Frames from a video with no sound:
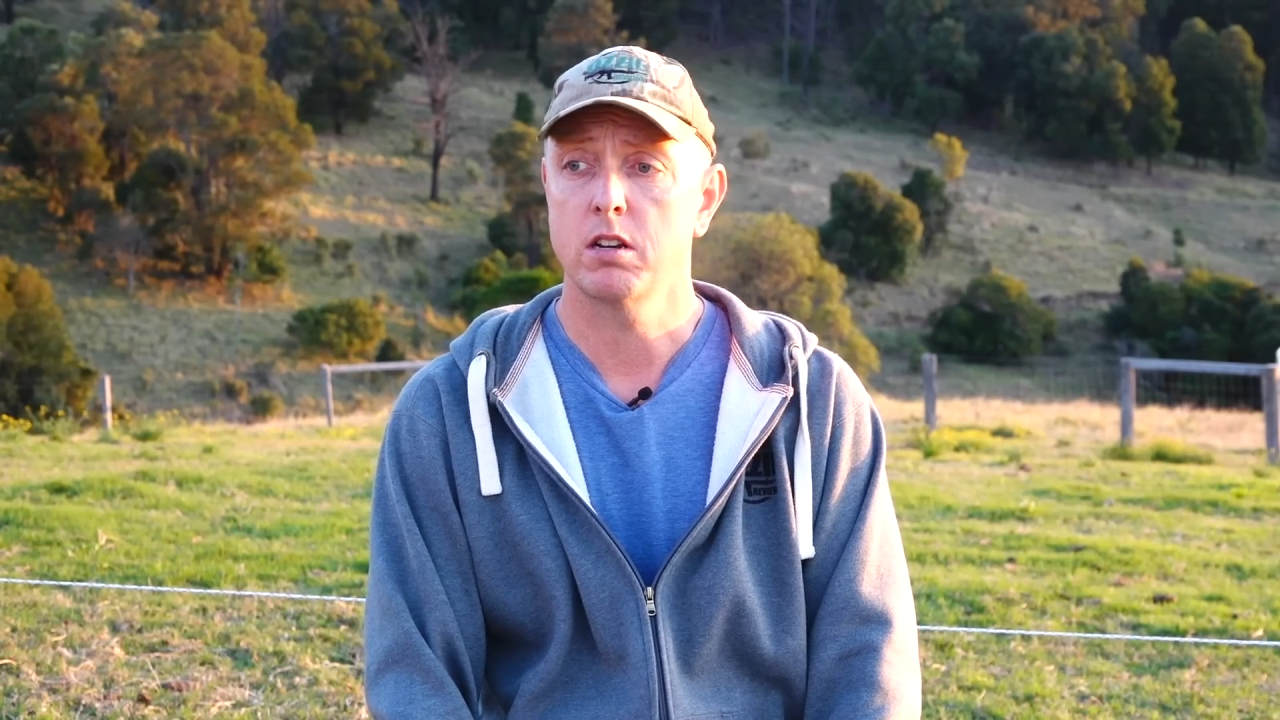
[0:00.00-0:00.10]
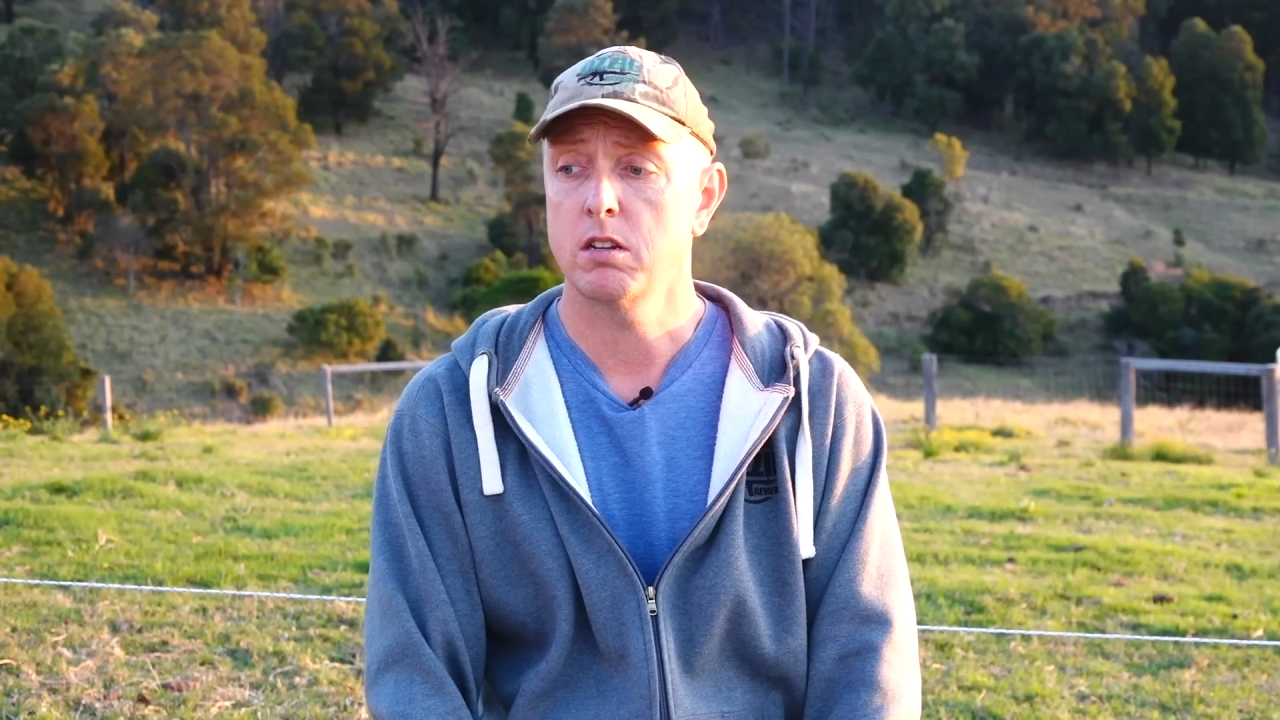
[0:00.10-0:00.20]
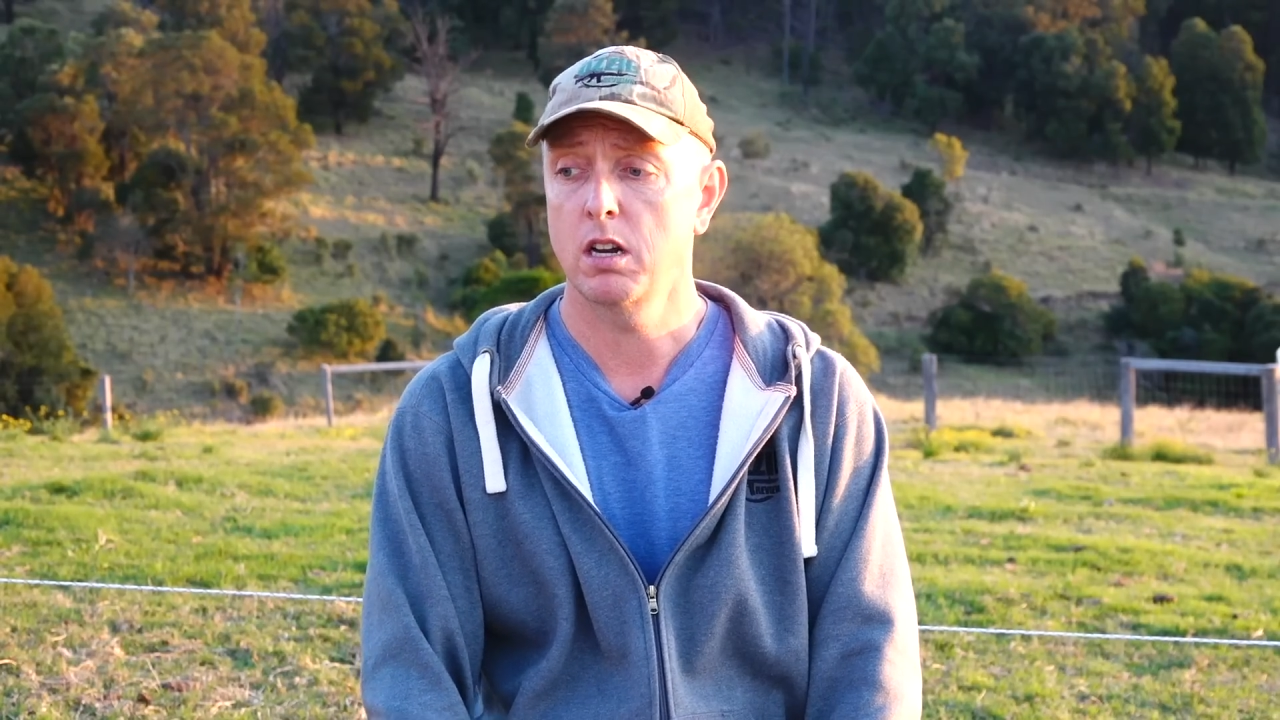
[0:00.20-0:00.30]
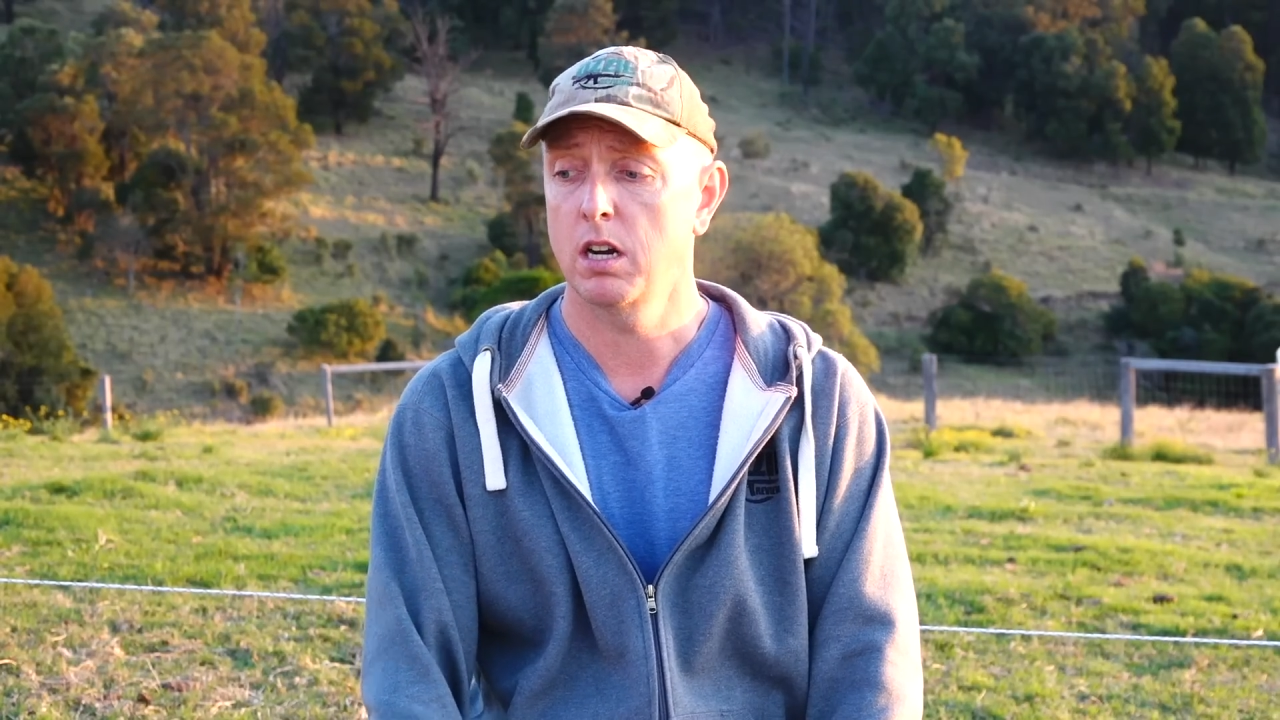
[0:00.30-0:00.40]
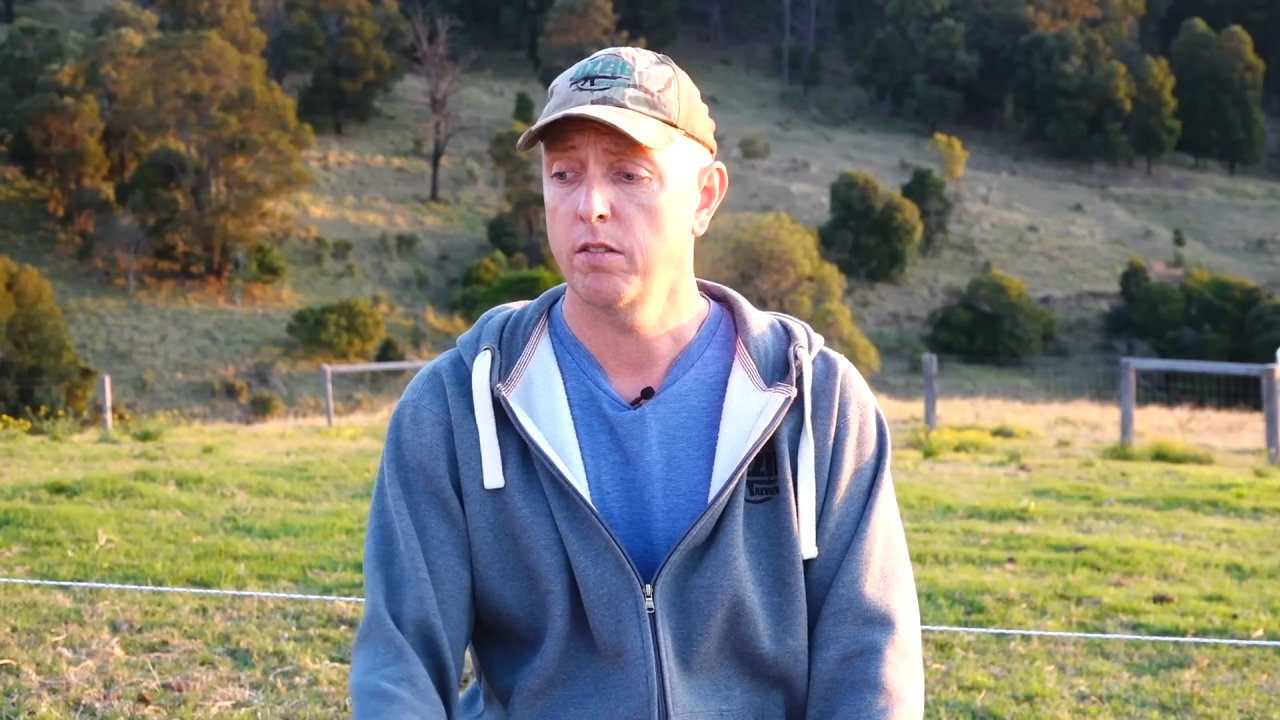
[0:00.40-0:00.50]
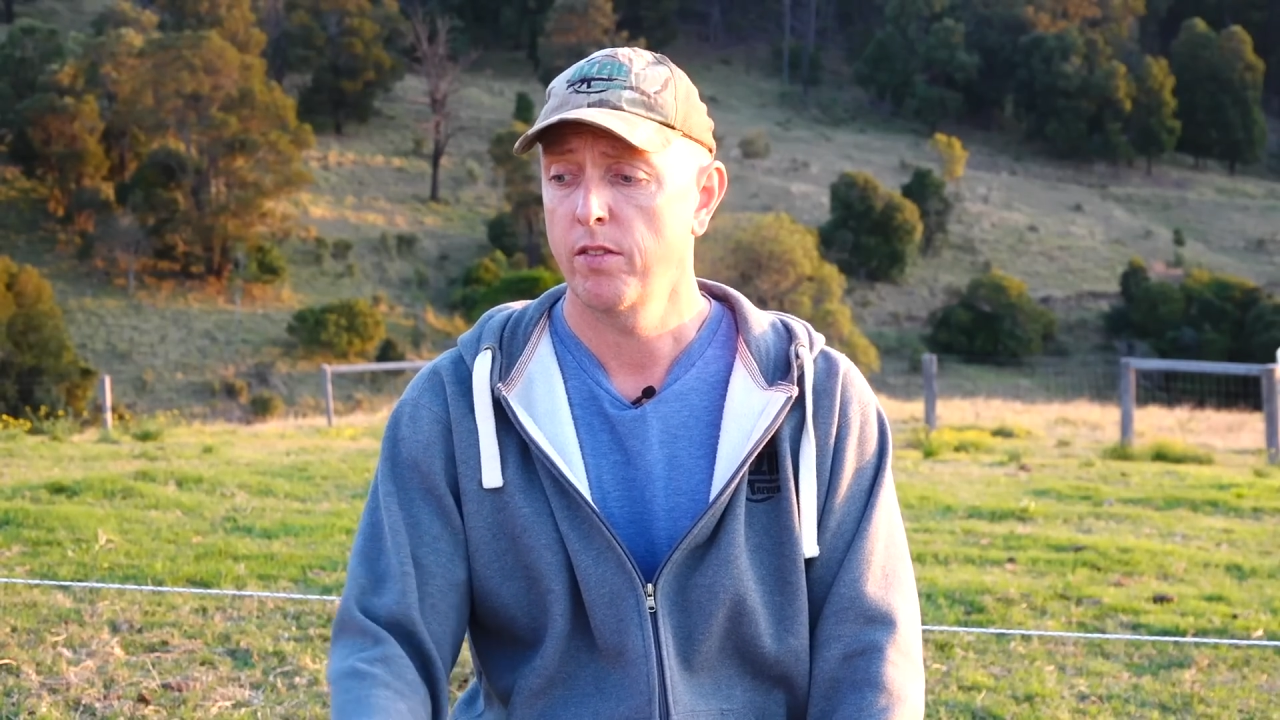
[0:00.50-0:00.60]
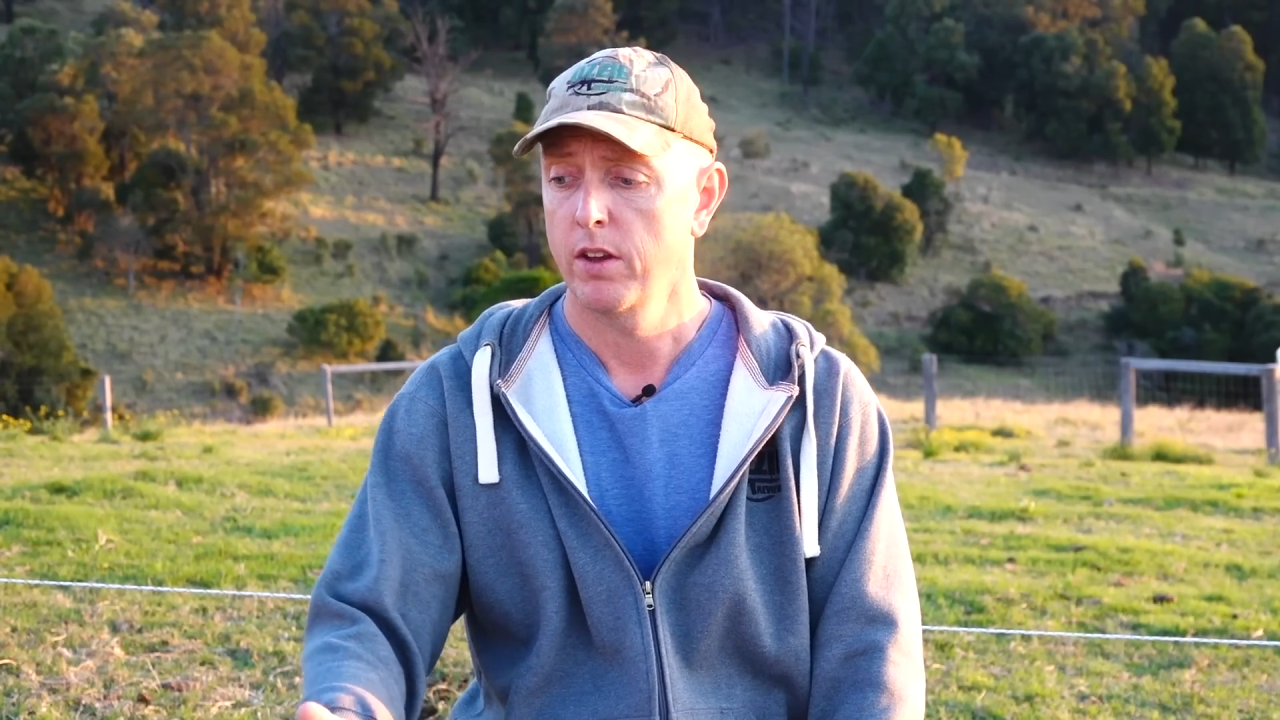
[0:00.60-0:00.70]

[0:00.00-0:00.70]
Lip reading: and you know,